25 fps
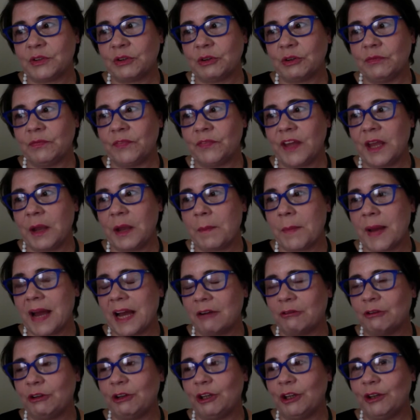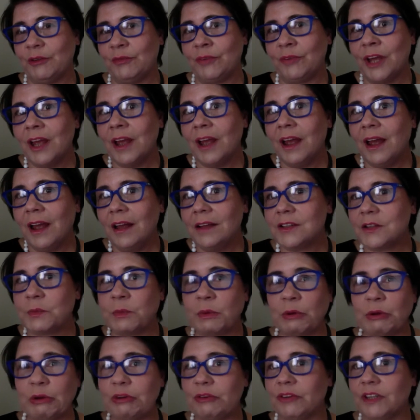sort of the amount of
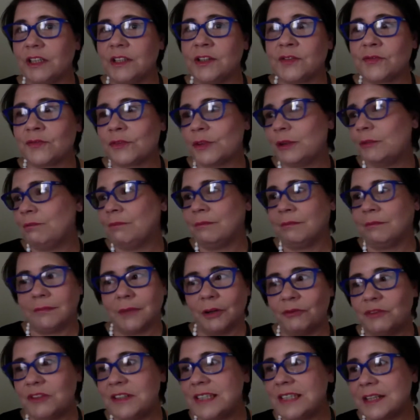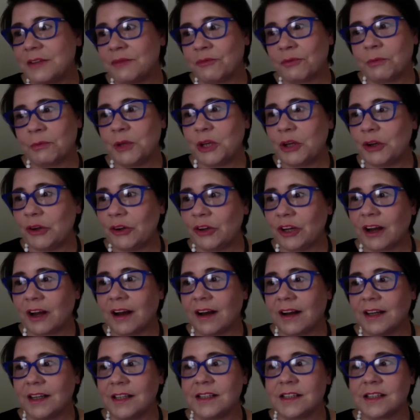support there is from, obviously, from you
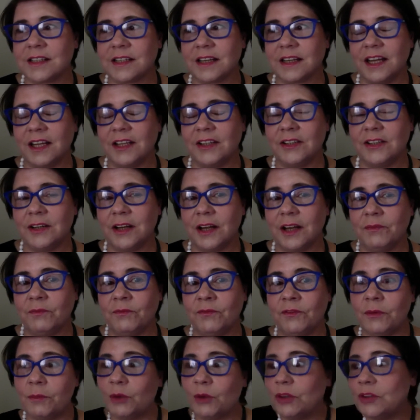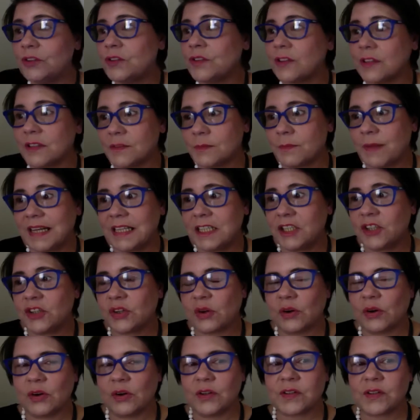guys and from us as
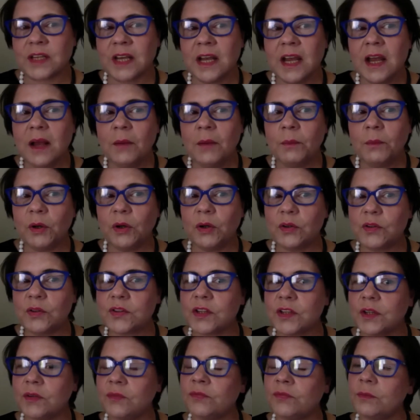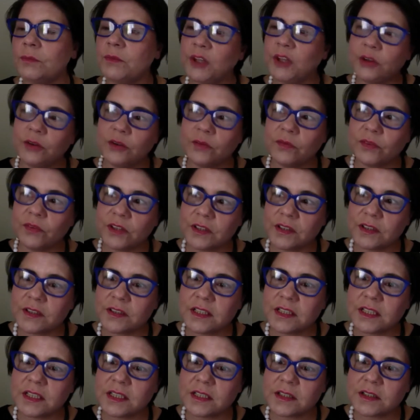mentors, but also from the
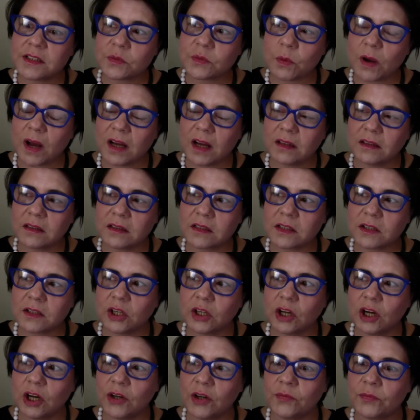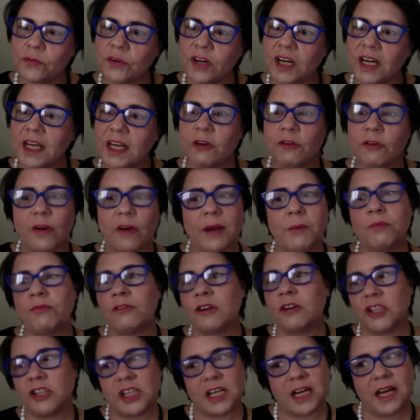universities as well. There's a lot of really great
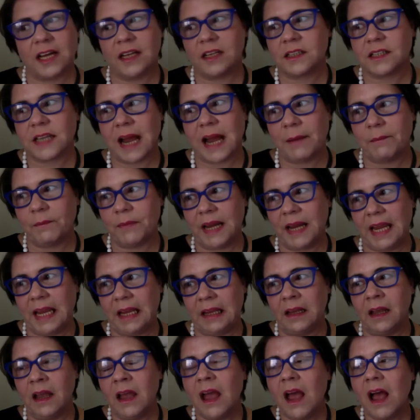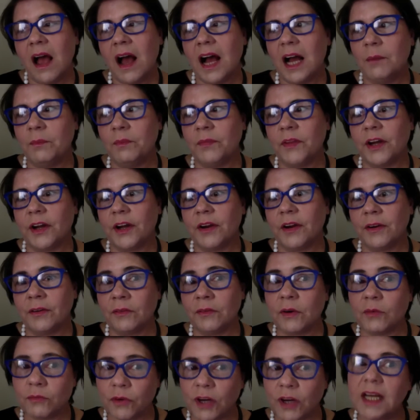projects happening that
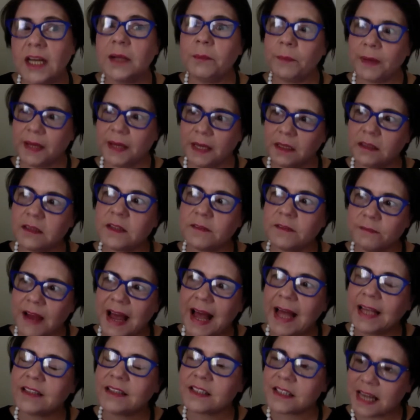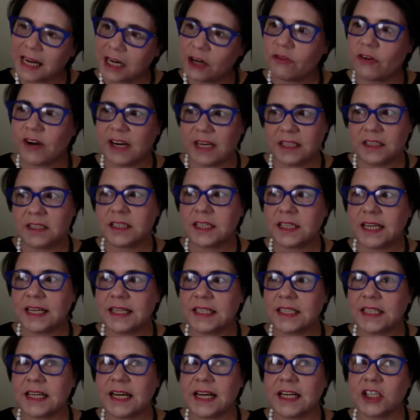are really being
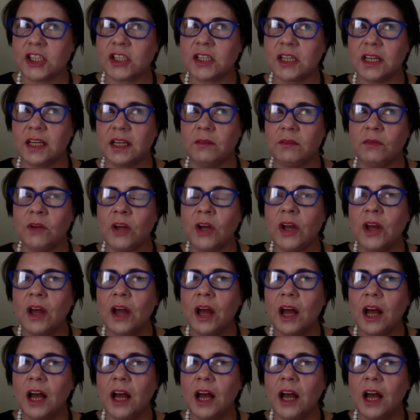accelerated, and actually